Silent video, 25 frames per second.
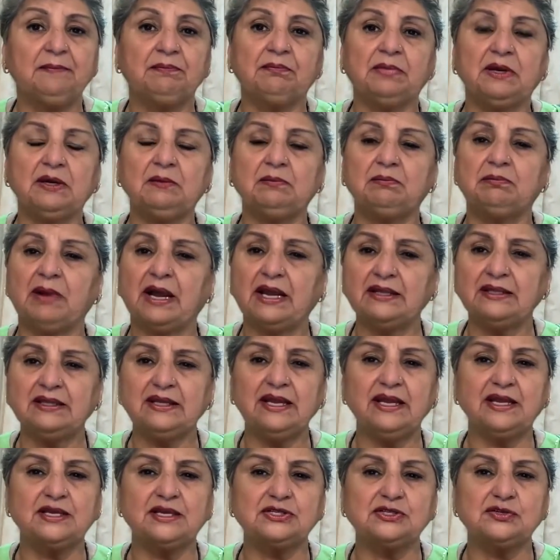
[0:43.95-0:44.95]
But by
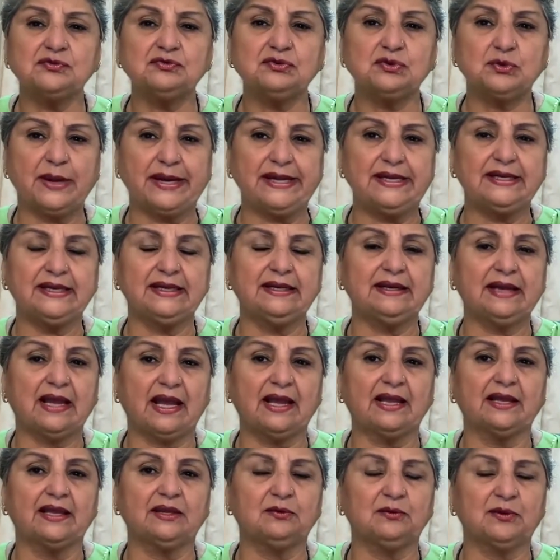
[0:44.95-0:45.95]
the age of
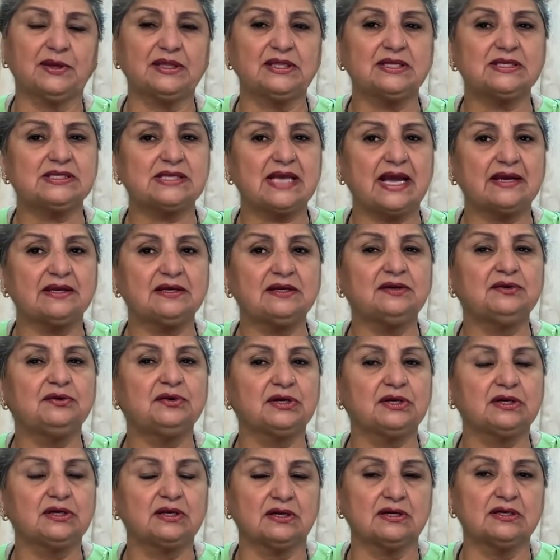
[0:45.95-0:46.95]
29, when the Saturn
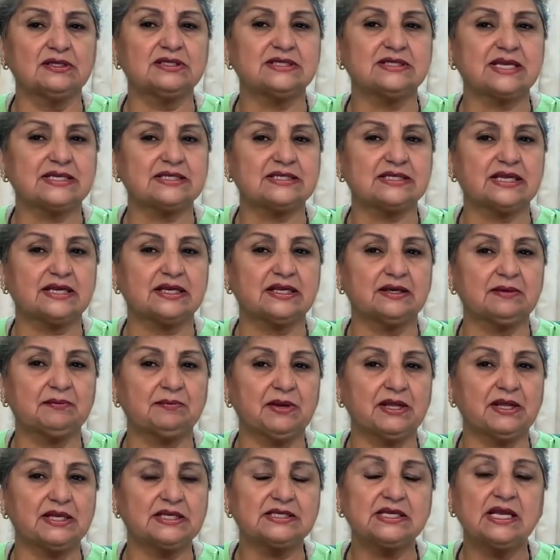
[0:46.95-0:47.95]
returns has taken
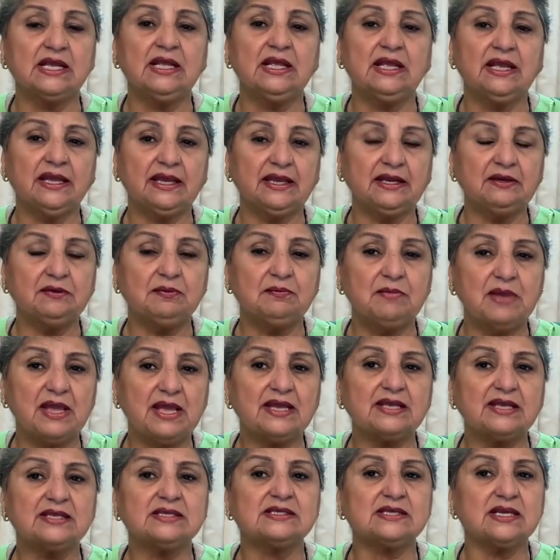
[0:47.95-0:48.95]
place, it
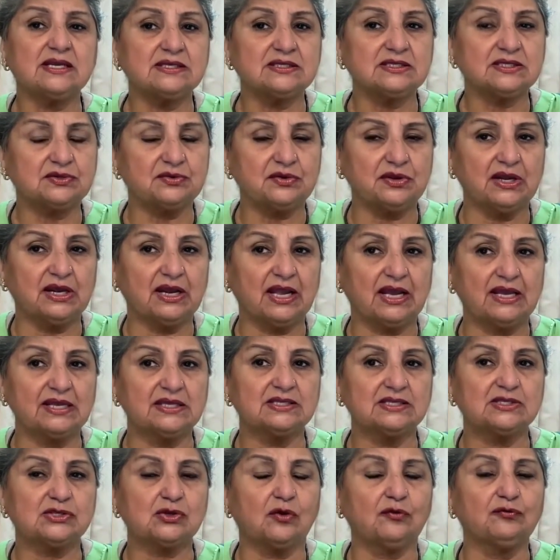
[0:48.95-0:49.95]
makes us
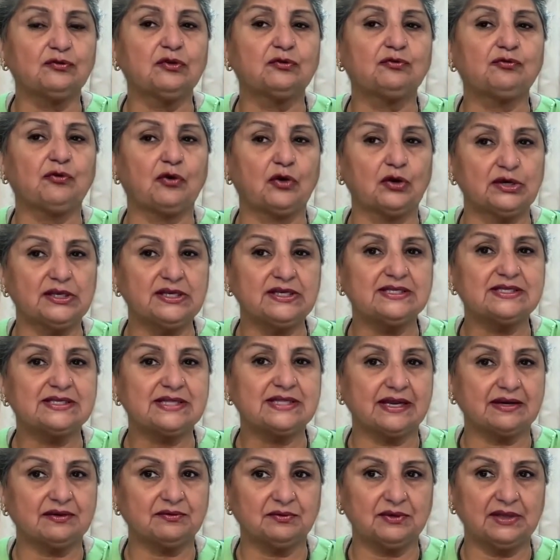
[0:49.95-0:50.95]
realize of the follies
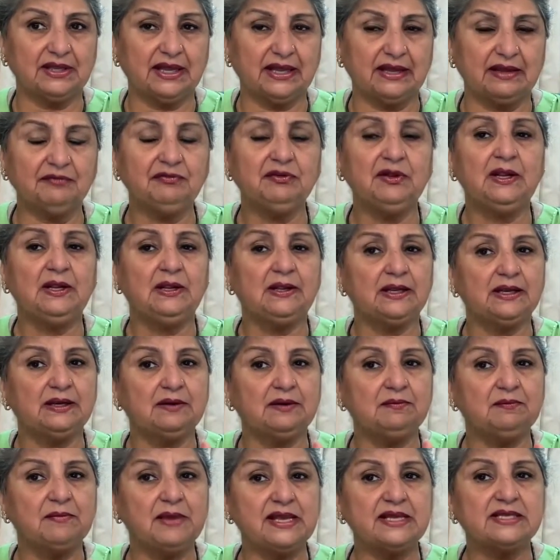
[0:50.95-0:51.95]
that we have.
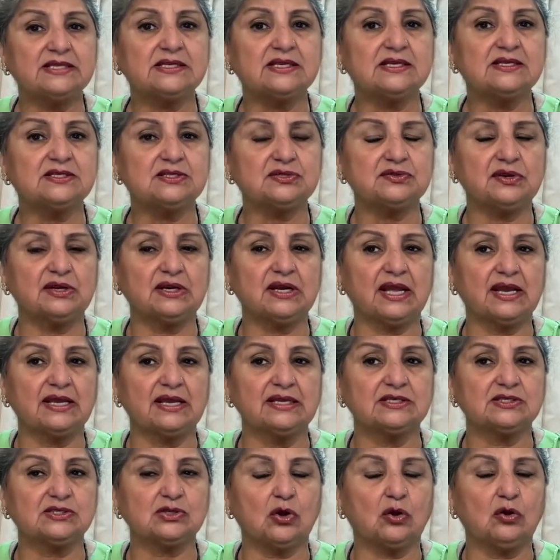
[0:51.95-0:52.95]
It makes us
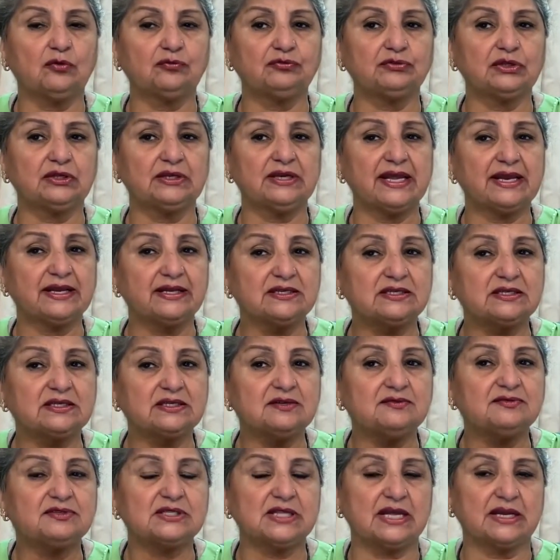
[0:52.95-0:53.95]
realize of the
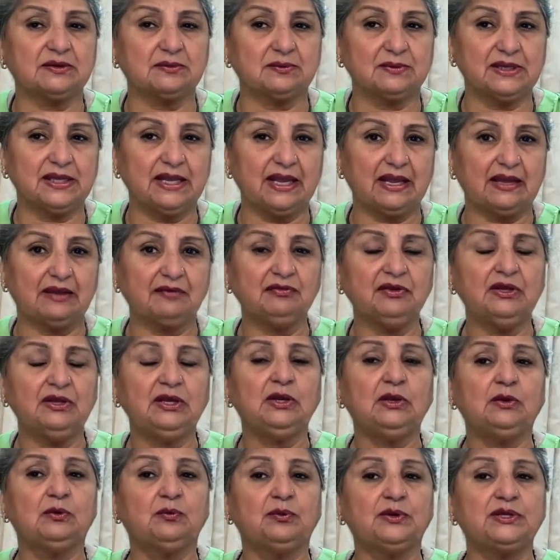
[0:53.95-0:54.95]
negatives that we have,
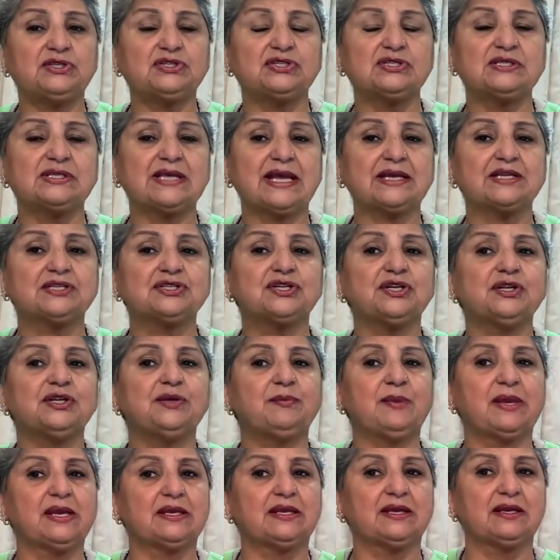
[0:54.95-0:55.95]
which is actually
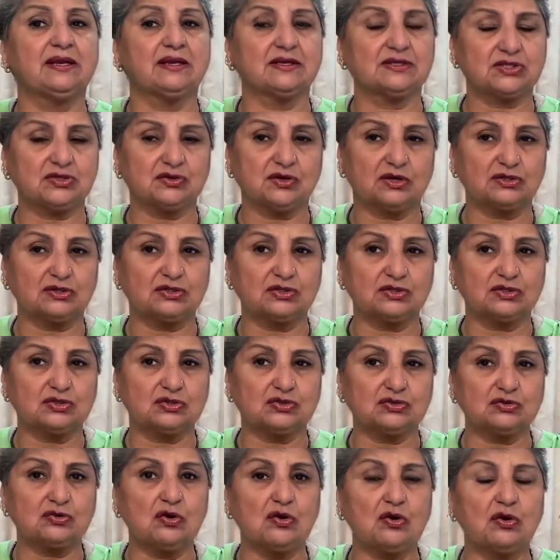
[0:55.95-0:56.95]
making our structure
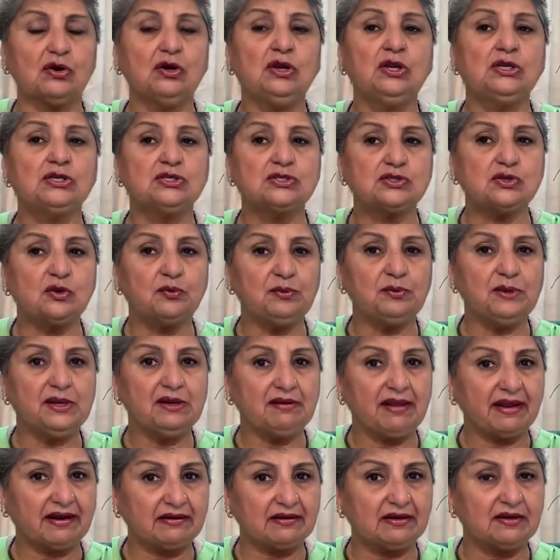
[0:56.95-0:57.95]
strong. So
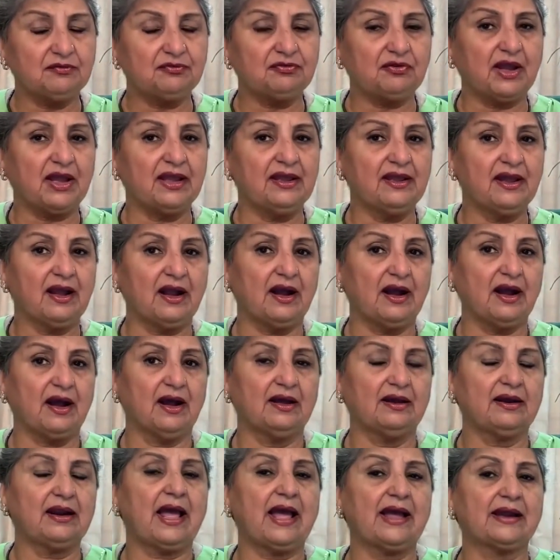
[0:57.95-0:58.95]
we rectify
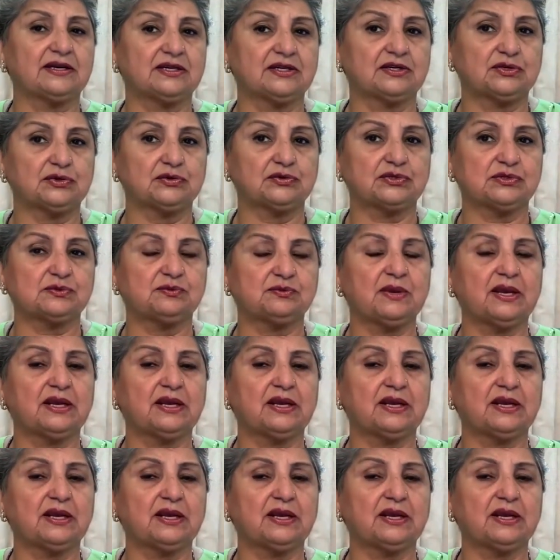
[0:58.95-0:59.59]
our attitudes.